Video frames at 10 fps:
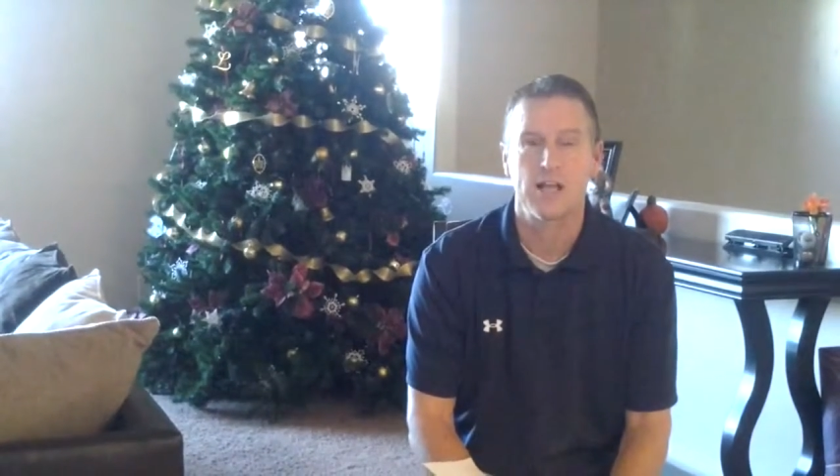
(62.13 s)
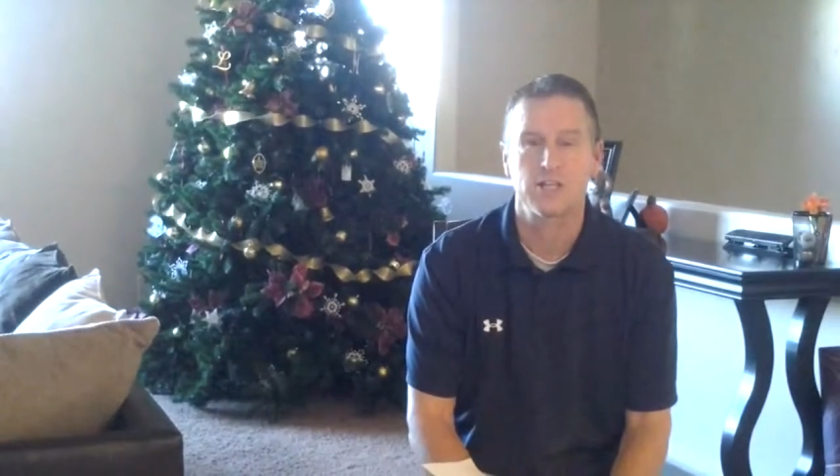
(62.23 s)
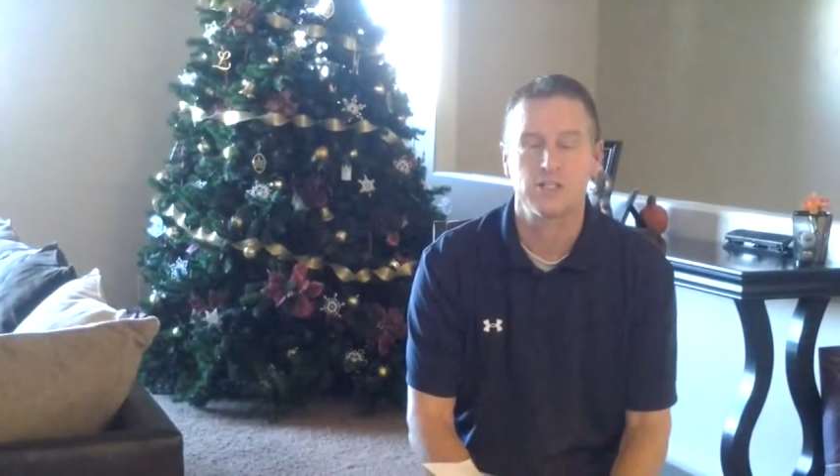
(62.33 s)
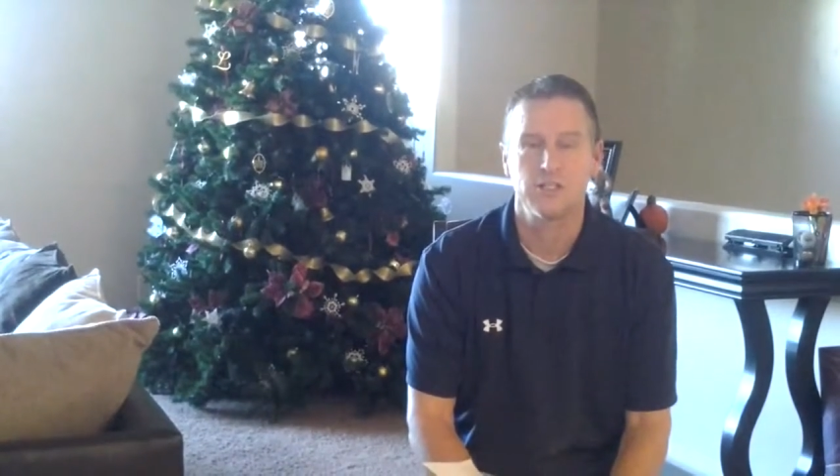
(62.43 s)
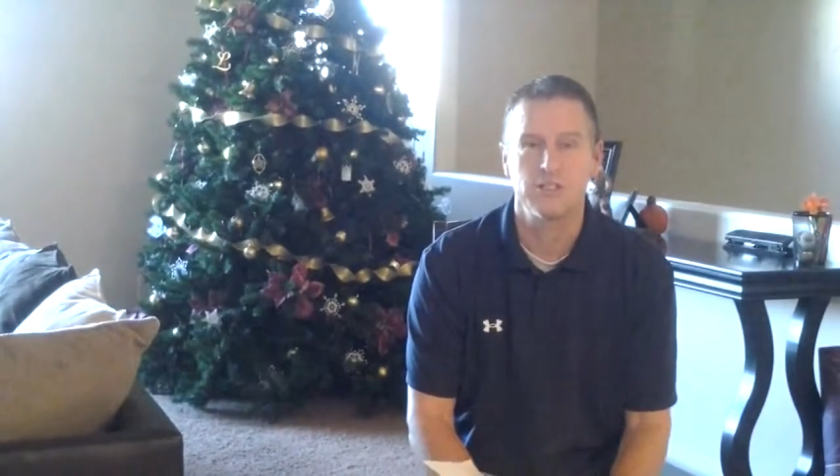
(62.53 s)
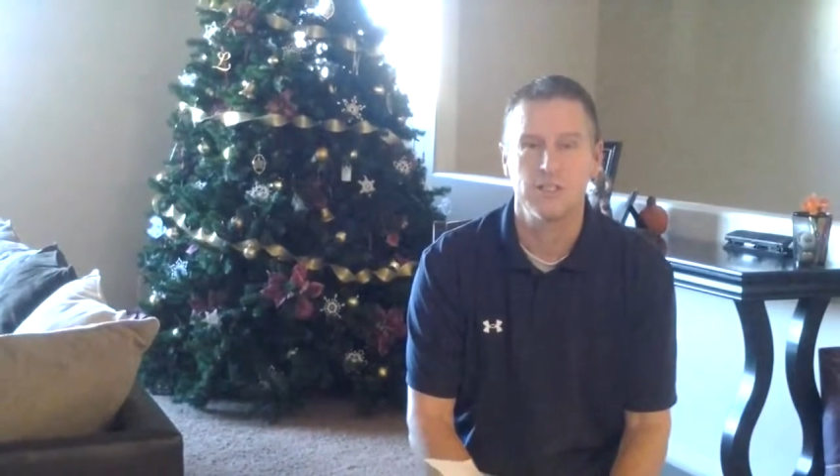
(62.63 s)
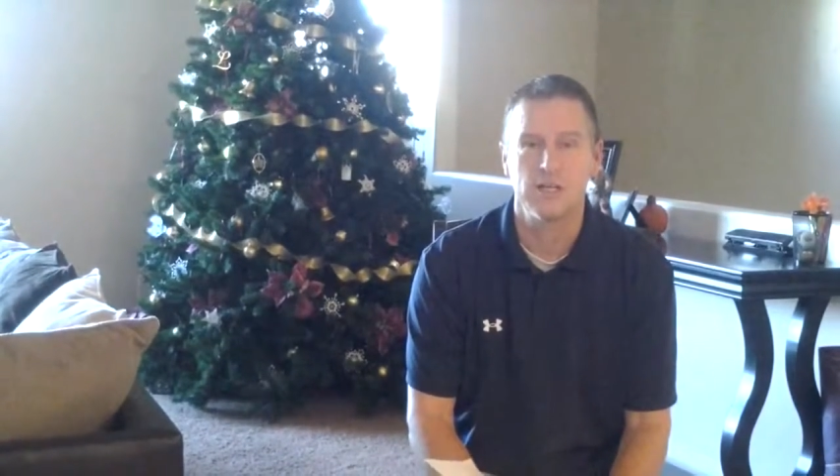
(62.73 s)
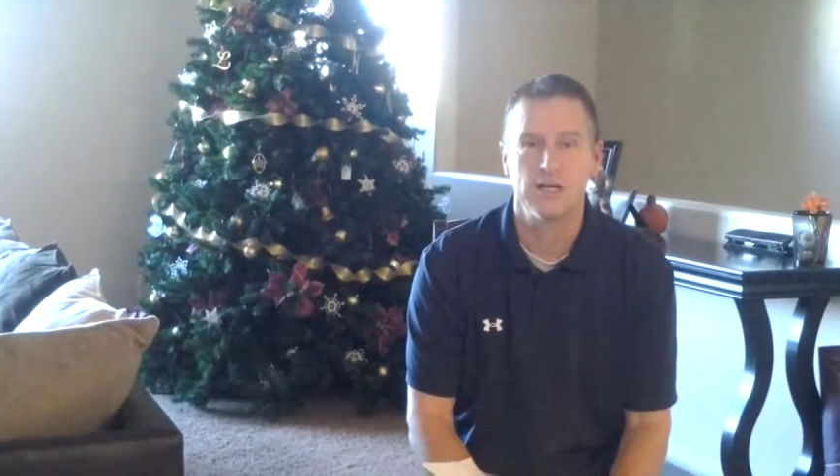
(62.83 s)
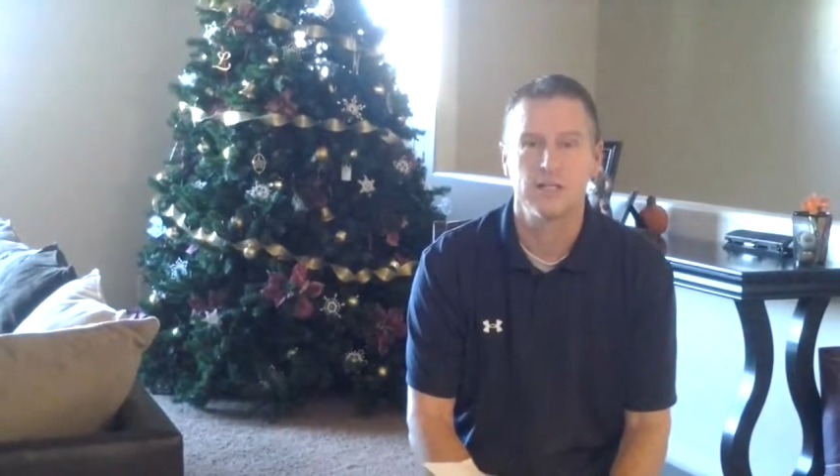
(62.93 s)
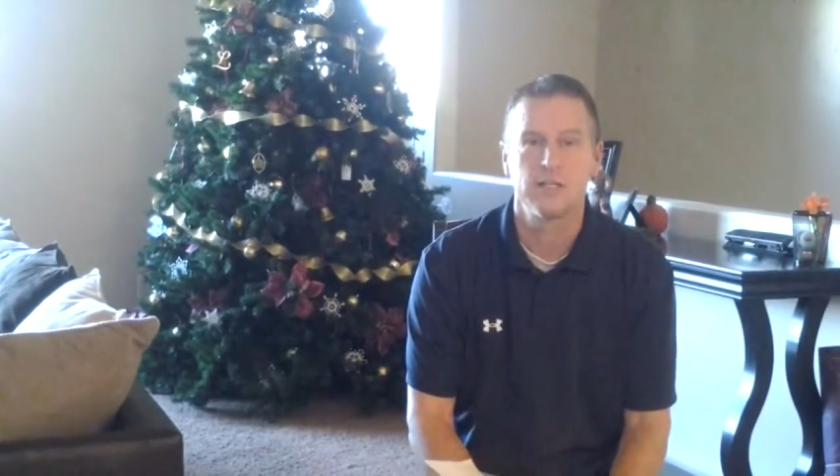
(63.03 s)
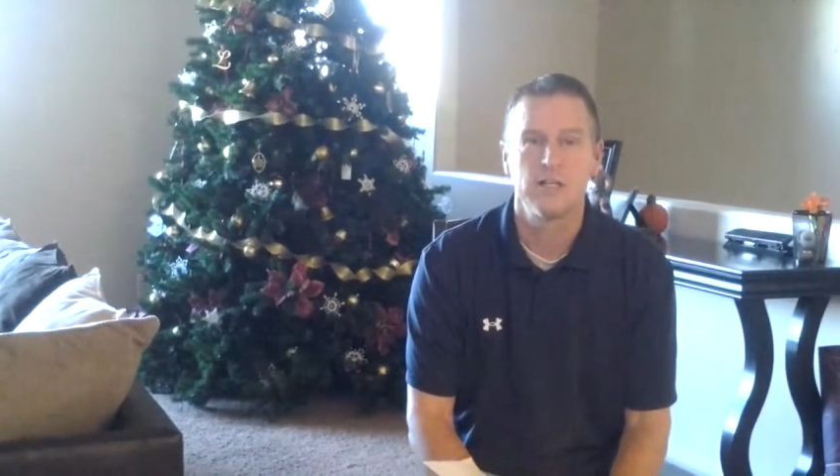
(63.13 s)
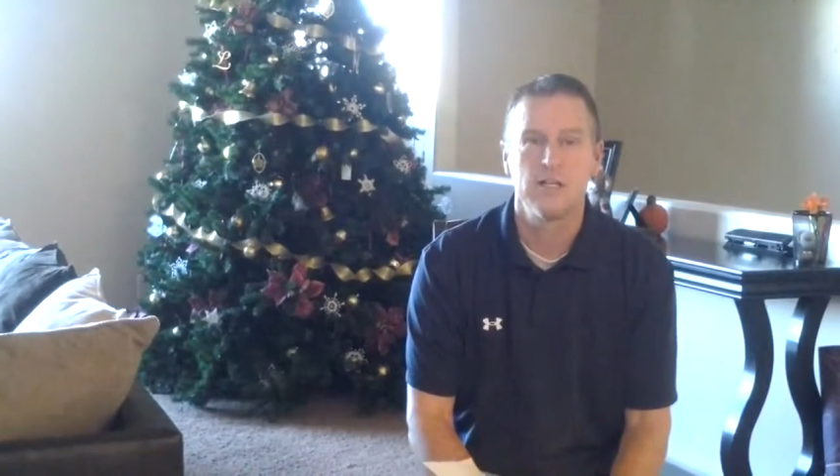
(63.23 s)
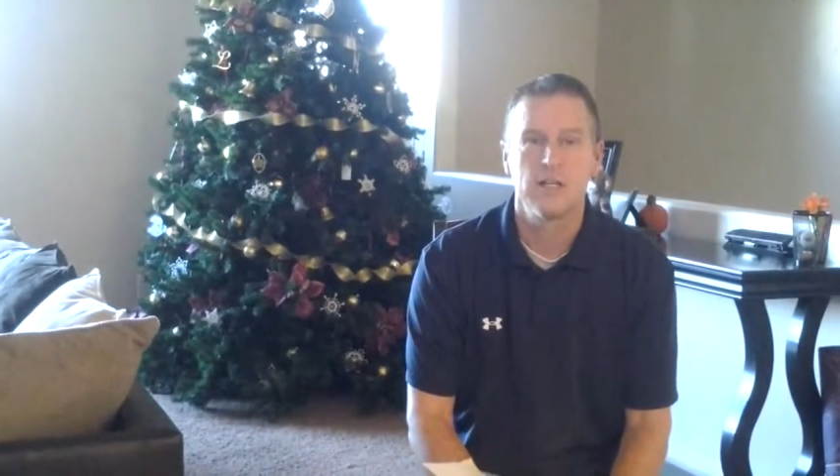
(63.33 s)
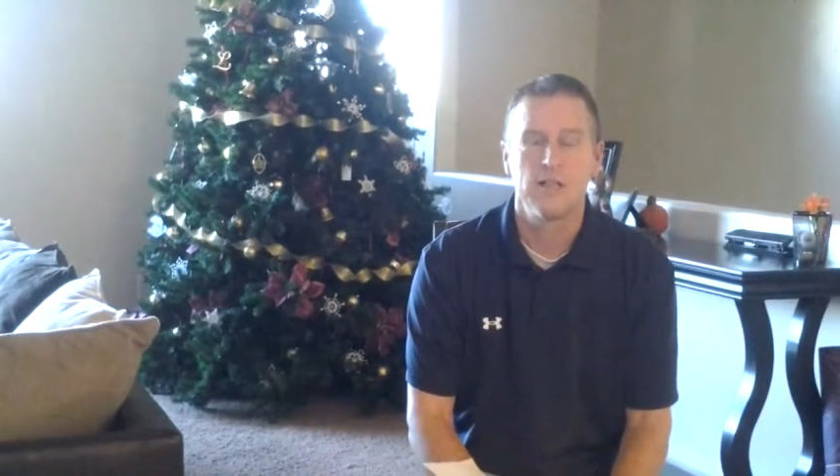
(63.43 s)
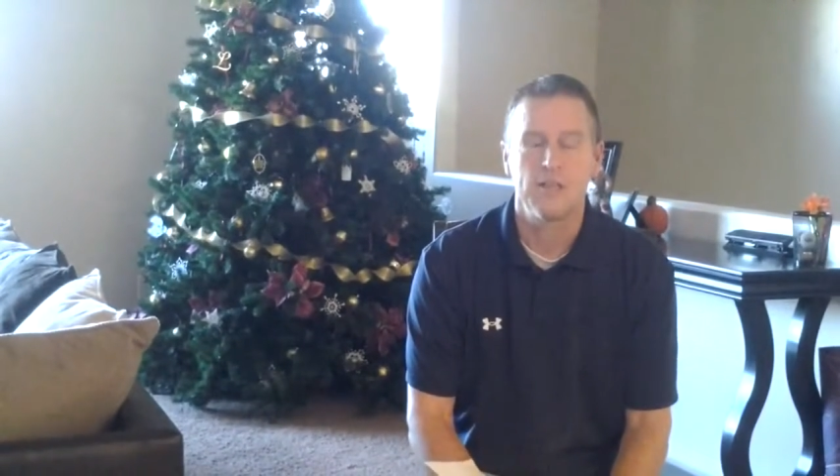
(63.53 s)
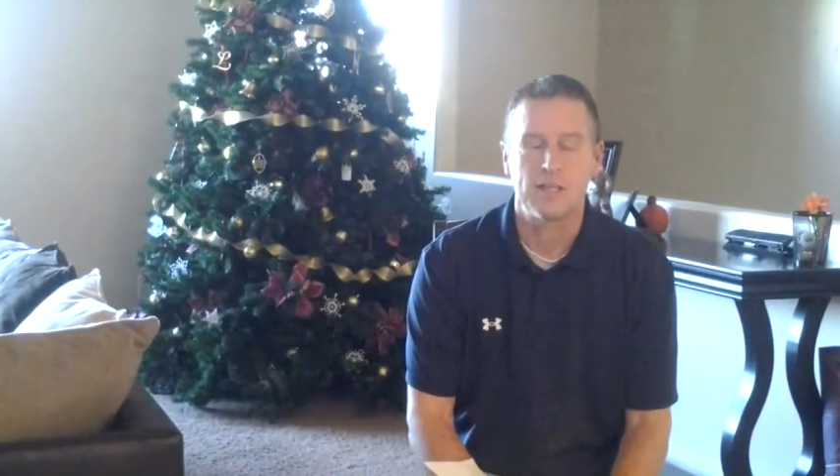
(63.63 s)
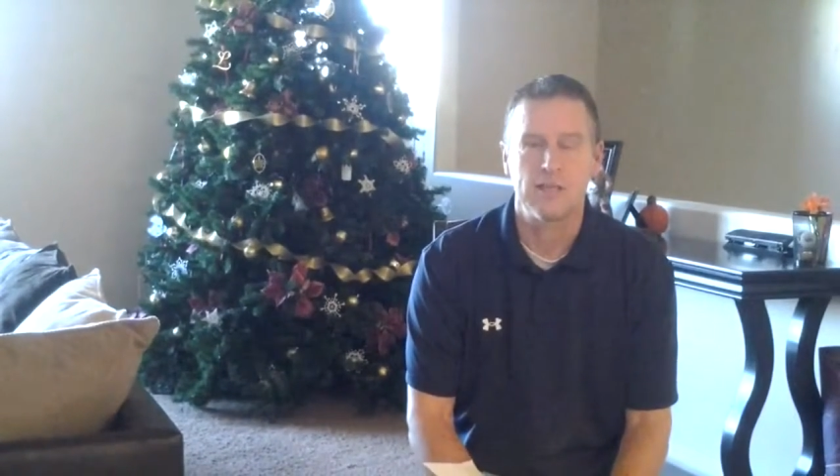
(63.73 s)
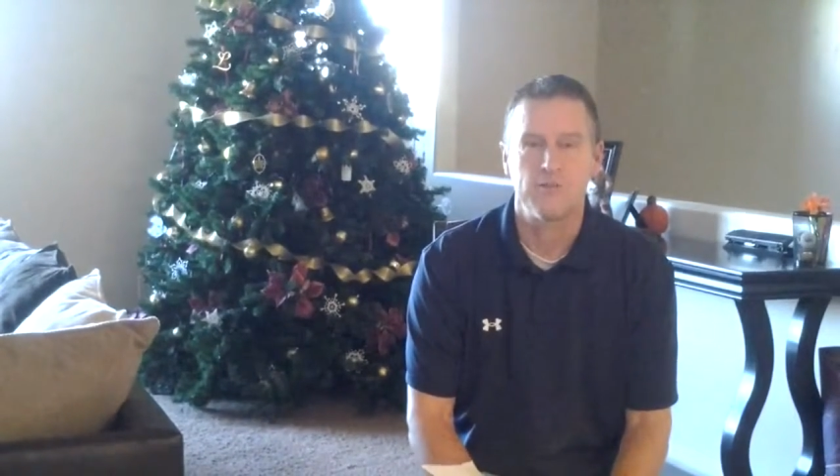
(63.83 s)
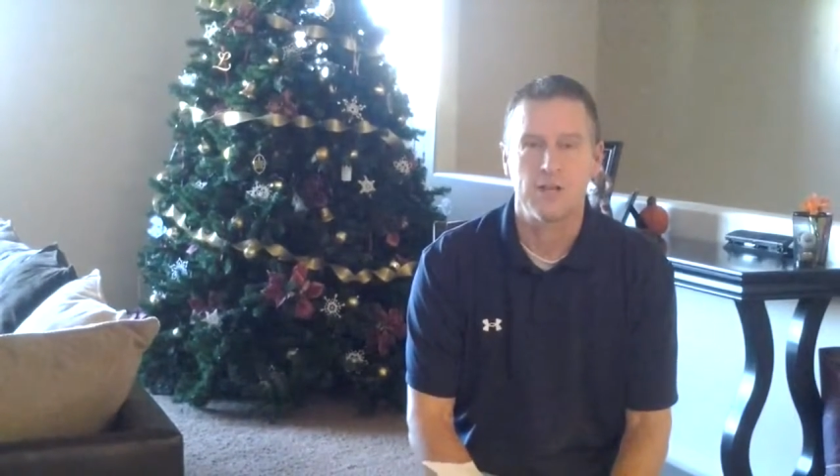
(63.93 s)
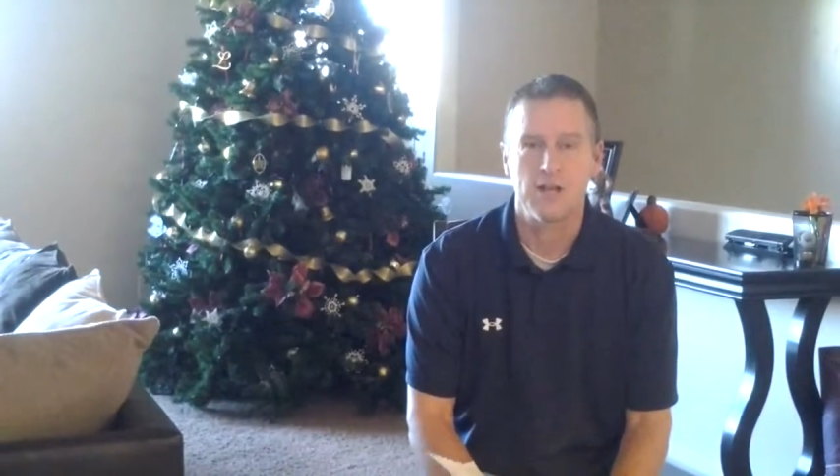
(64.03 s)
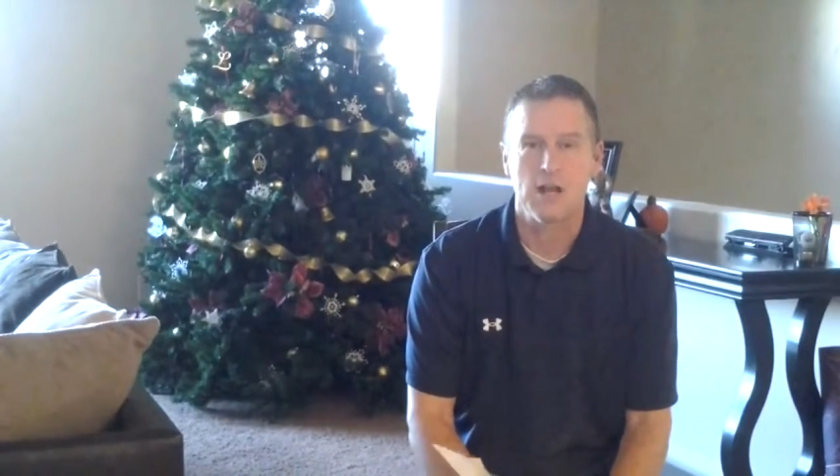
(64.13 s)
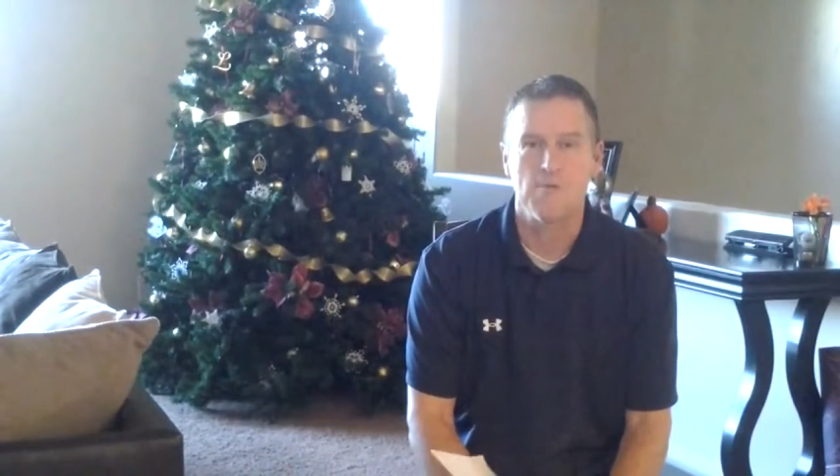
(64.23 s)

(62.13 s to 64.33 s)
Actually, they give it a